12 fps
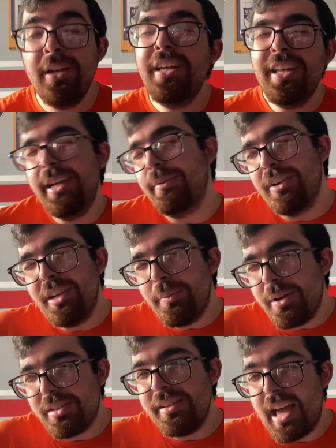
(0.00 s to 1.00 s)
It really
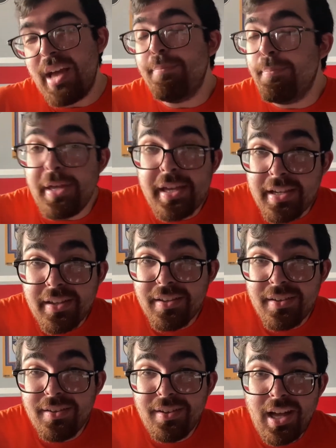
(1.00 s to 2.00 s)
wasn't that big
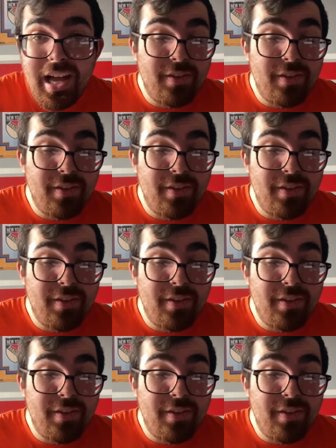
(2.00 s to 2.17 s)
of